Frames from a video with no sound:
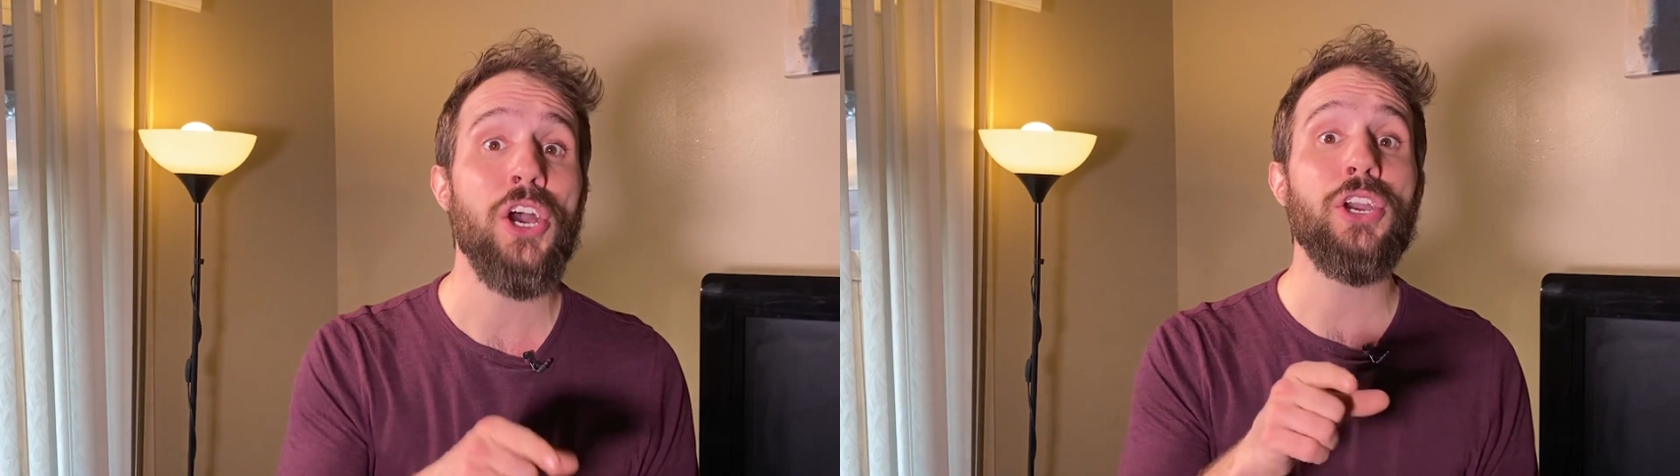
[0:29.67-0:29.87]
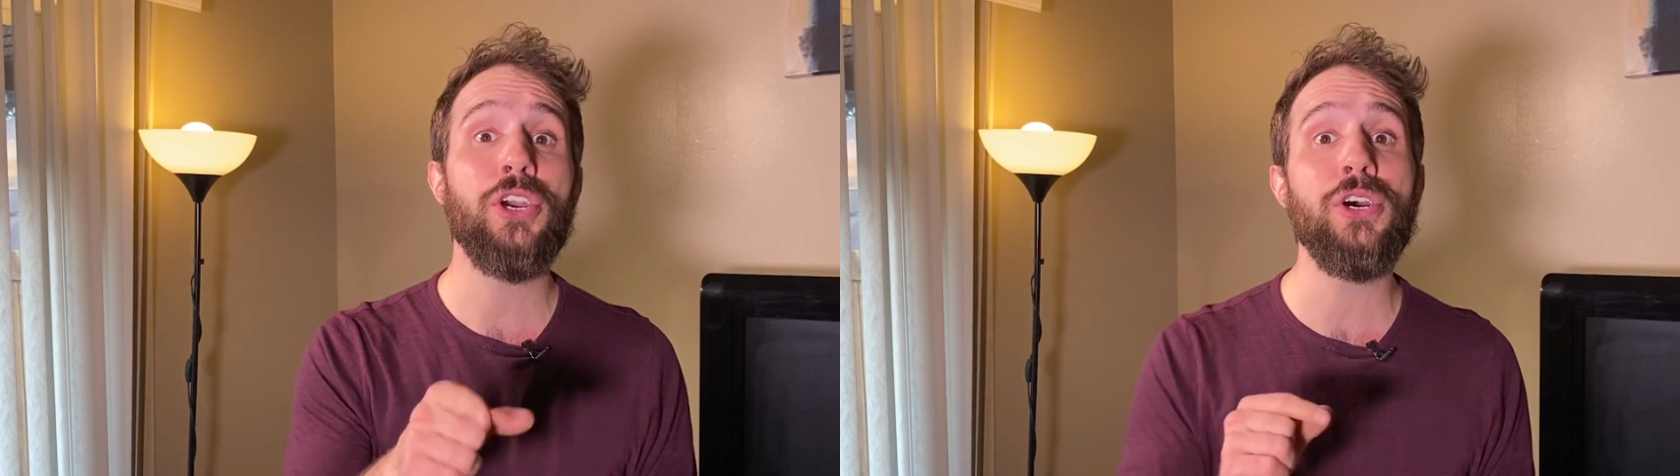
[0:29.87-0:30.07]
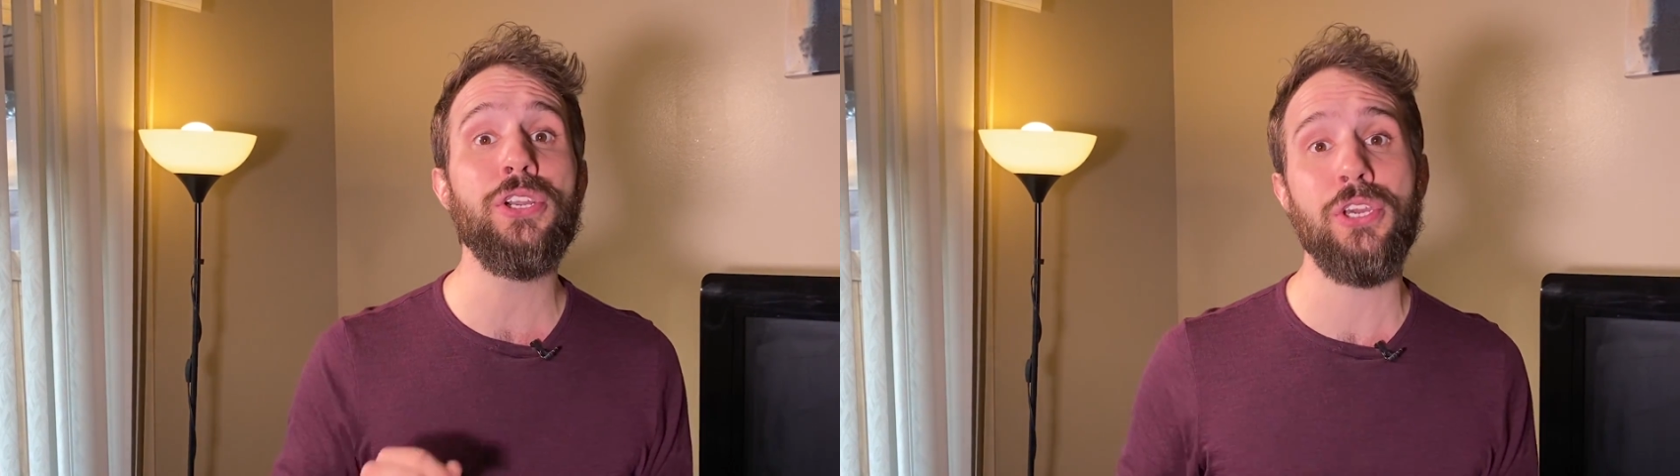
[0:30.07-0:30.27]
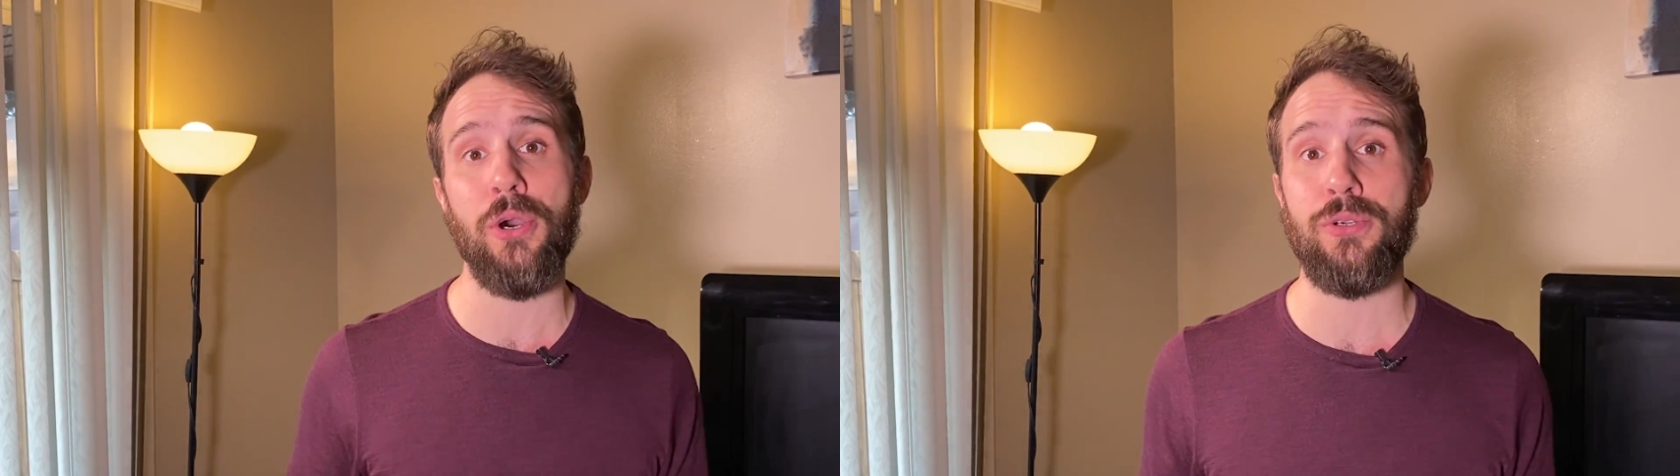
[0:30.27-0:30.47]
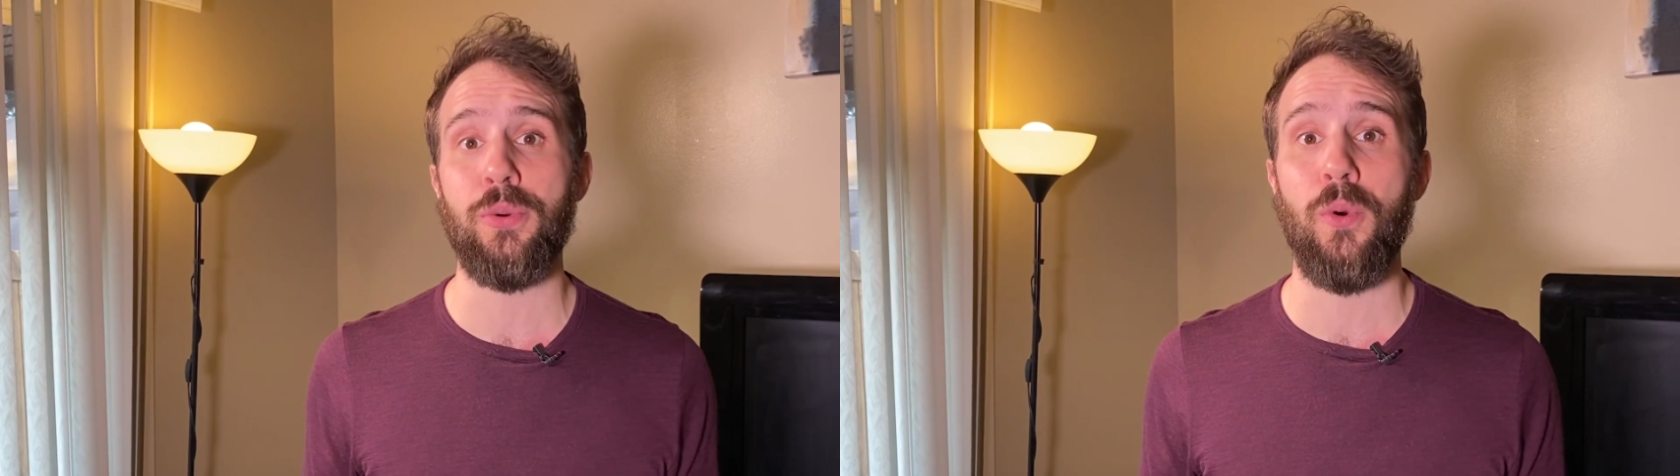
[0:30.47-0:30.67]
could go
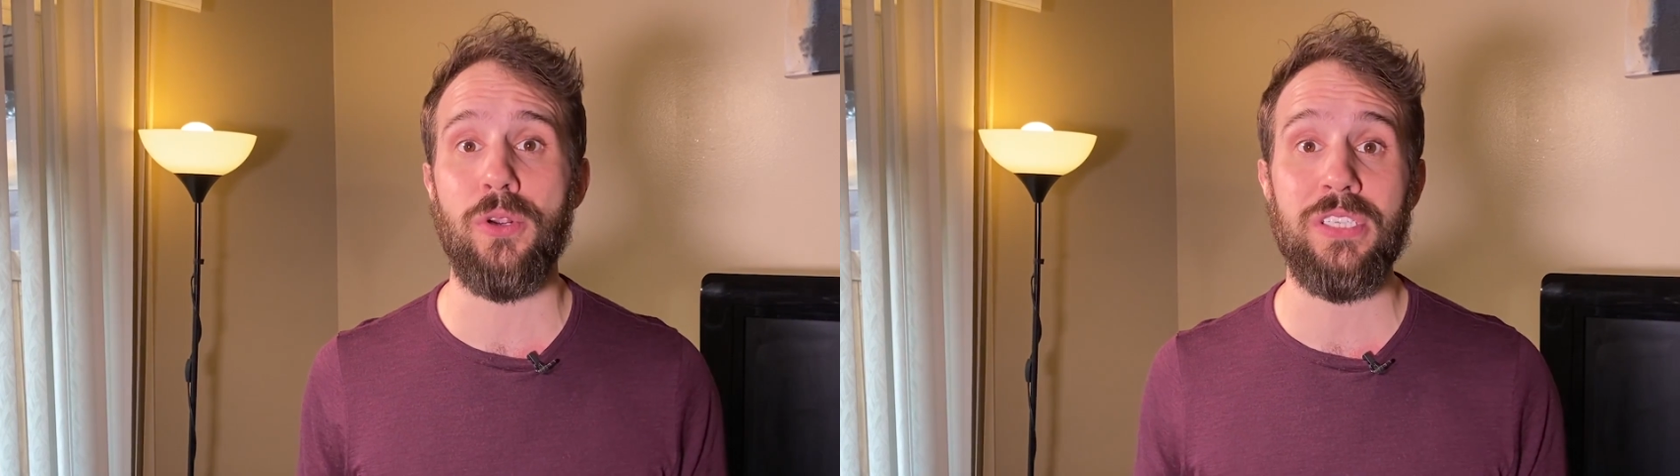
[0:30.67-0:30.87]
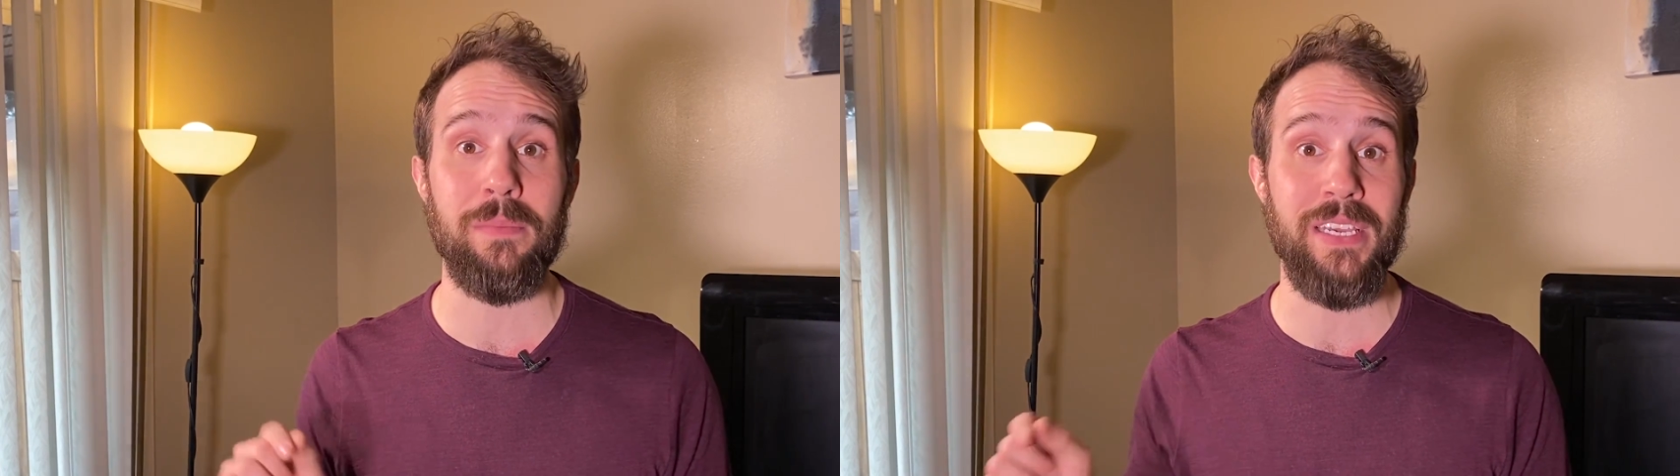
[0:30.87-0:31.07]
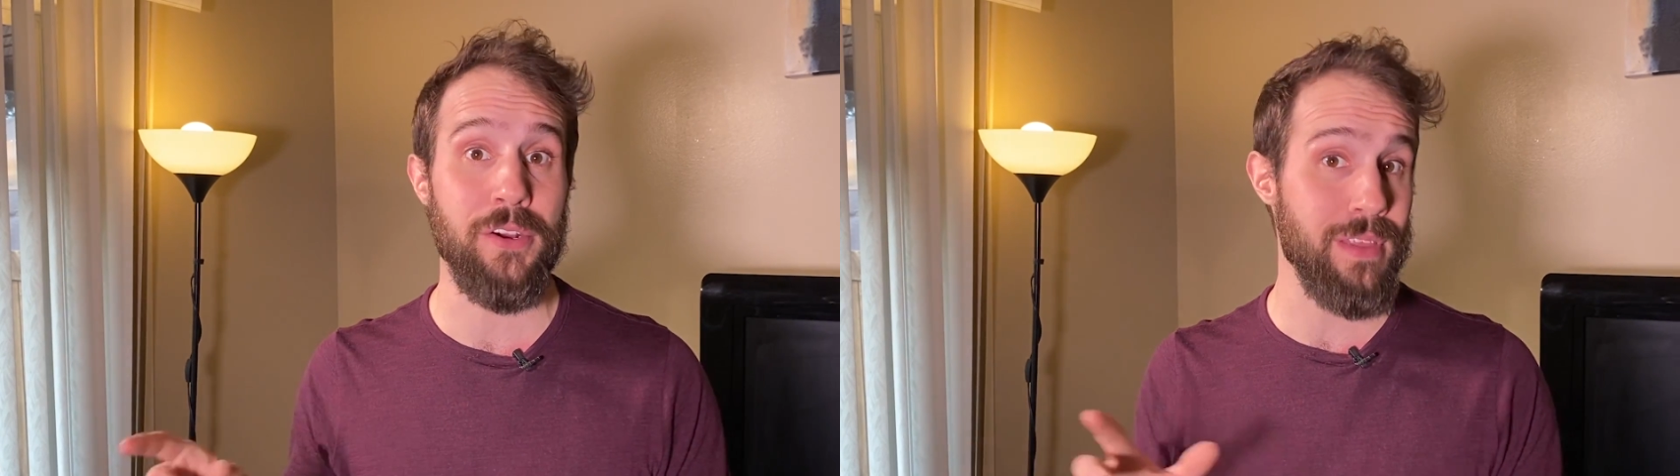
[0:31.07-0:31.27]
towards some gear